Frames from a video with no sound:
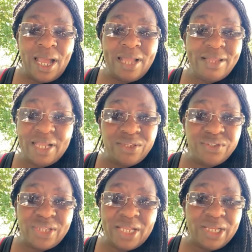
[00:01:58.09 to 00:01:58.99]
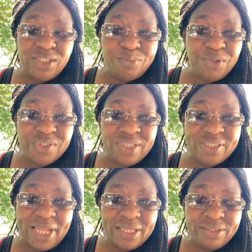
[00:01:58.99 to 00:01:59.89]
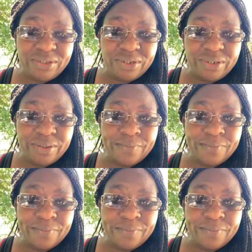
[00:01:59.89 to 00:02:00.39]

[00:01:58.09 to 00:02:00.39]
not to bring us disaster.